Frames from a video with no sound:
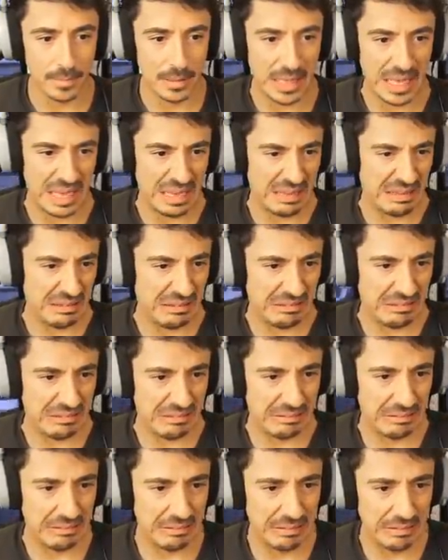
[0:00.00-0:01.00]
Eh,
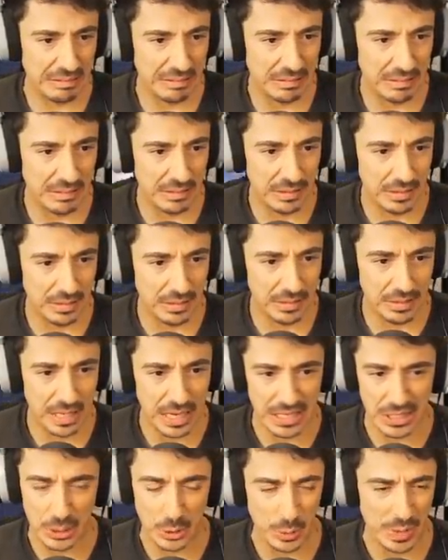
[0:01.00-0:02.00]

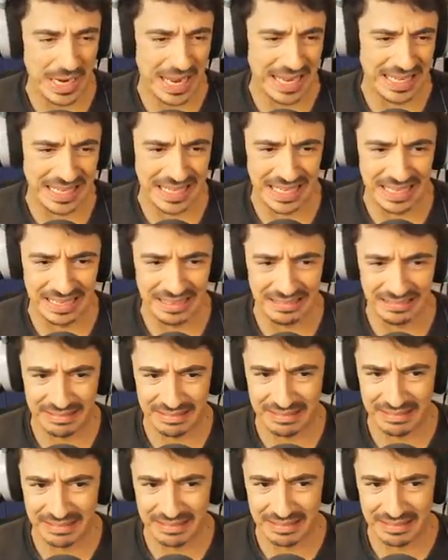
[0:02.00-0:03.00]
I don't like it.
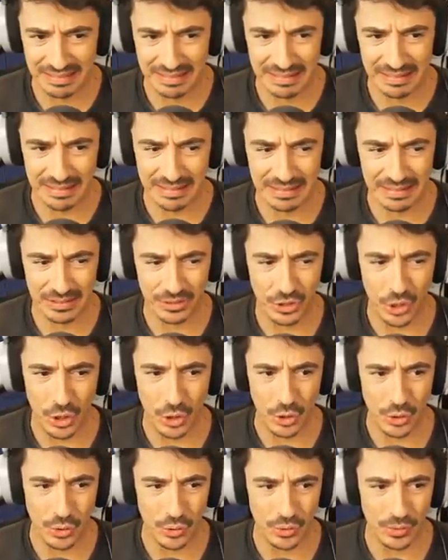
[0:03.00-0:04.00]

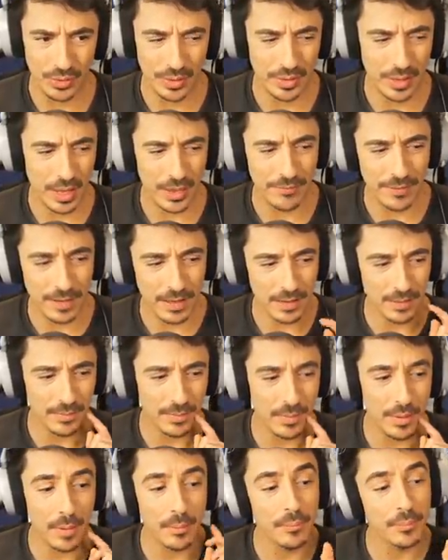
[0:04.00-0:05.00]
No, I think it.
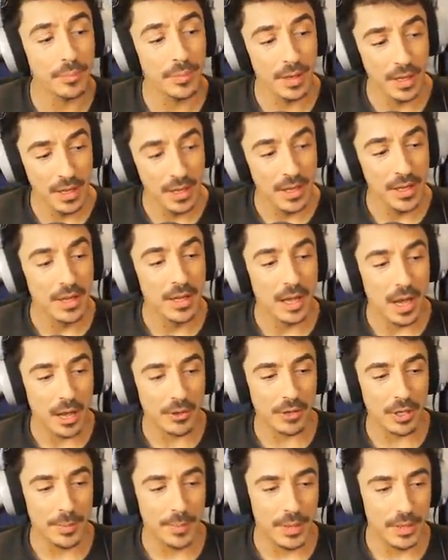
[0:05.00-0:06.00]
Um, I'm
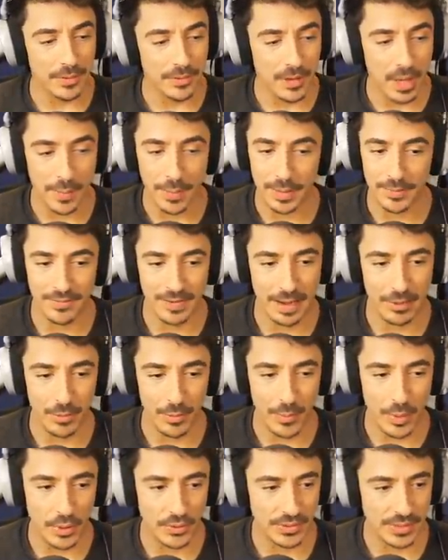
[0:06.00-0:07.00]
going to put a couple of flower
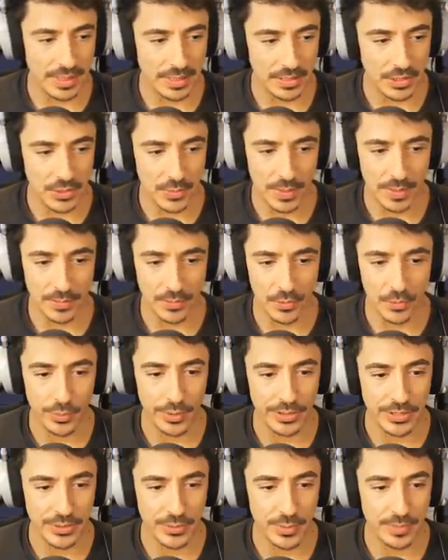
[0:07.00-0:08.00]
pots next to it. The
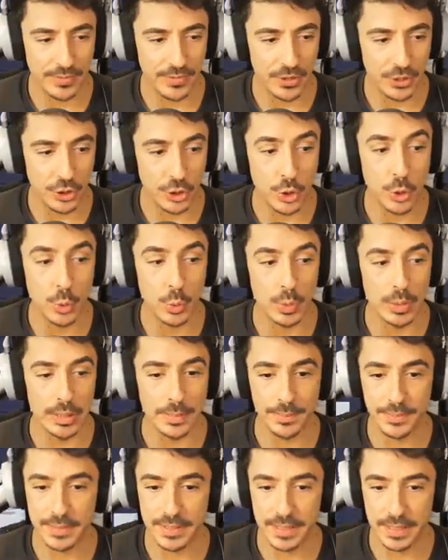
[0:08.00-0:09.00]
ones with the
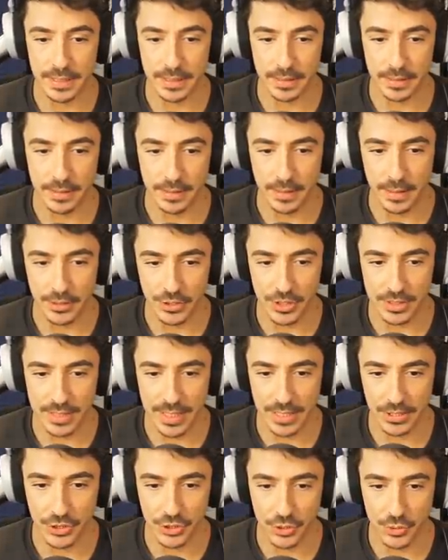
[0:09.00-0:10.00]
tulips in. I just
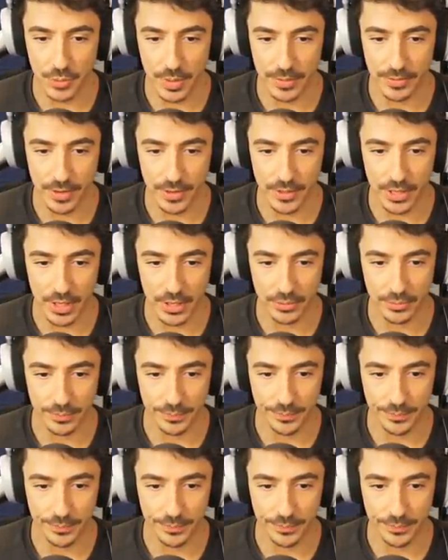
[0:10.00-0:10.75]
had you. Where are you?